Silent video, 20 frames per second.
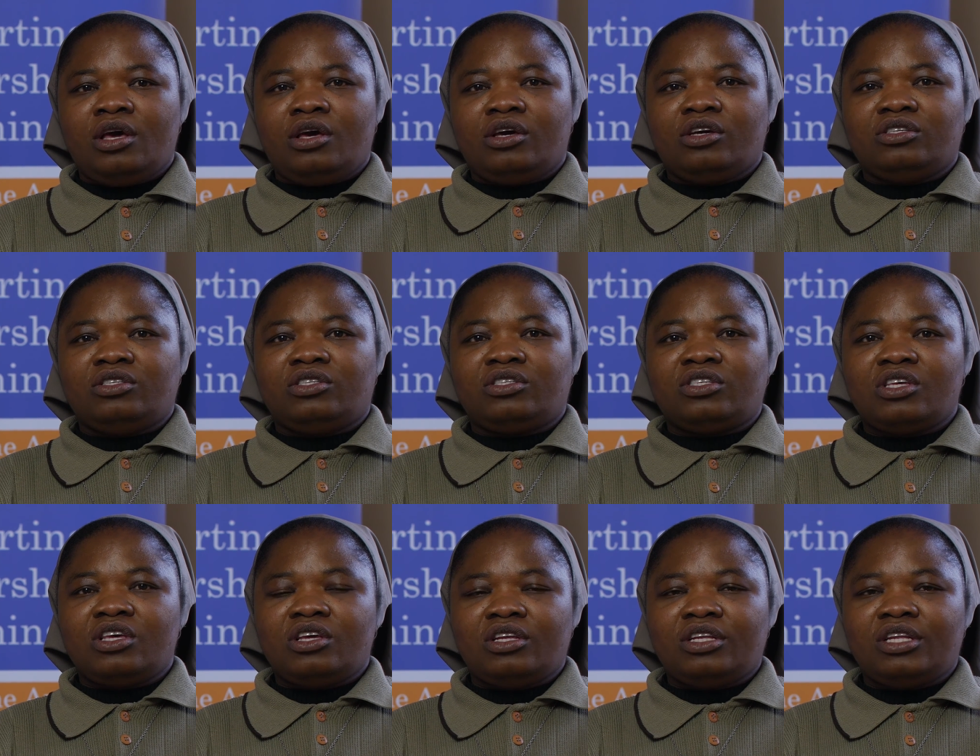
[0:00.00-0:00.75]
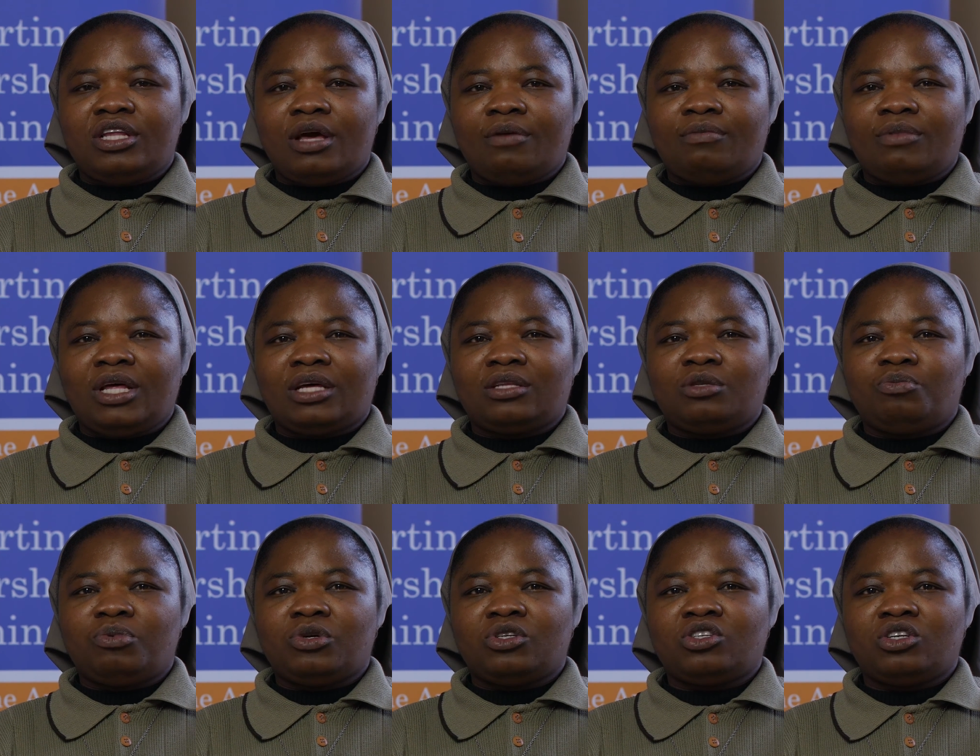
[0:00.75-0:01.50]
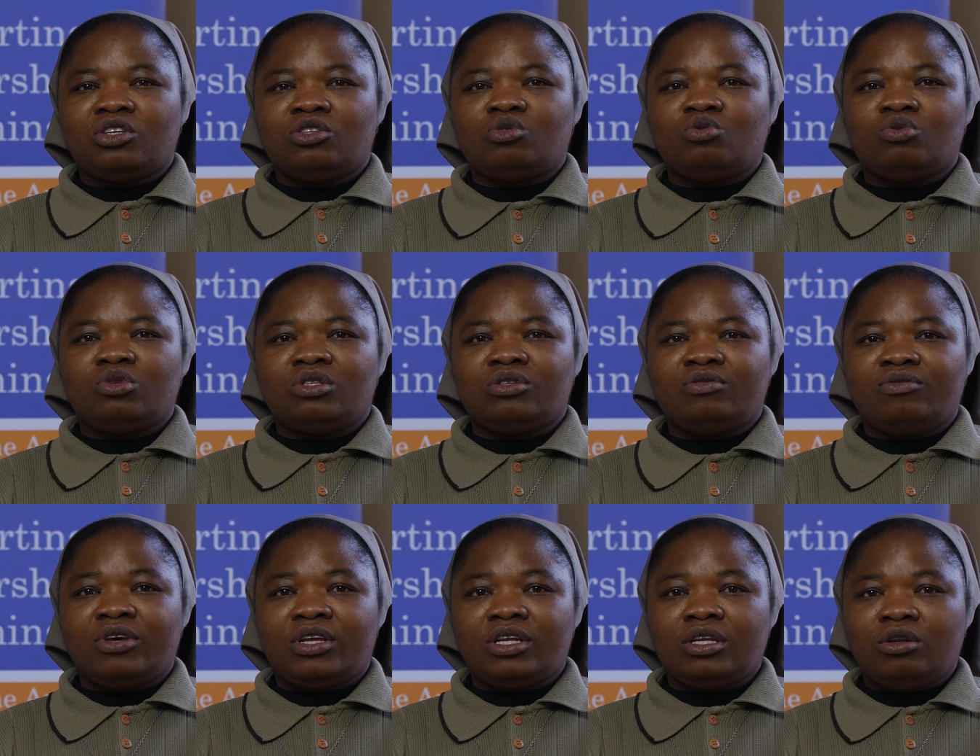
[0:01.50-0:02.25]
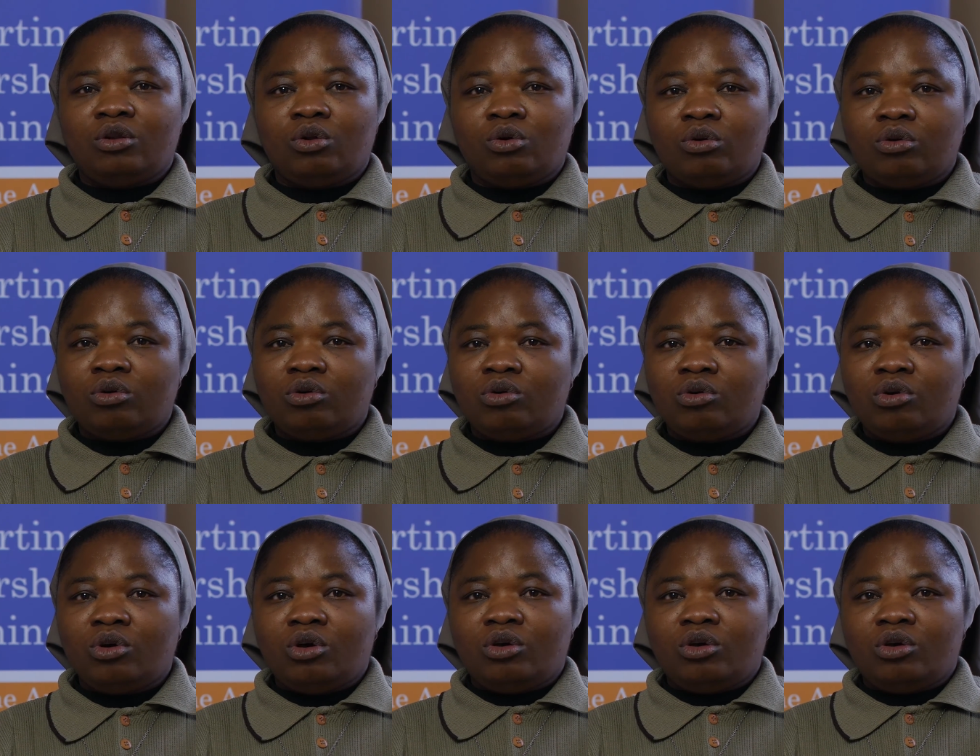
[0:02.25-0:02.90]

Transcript: It's seeing them, that patient who is very low.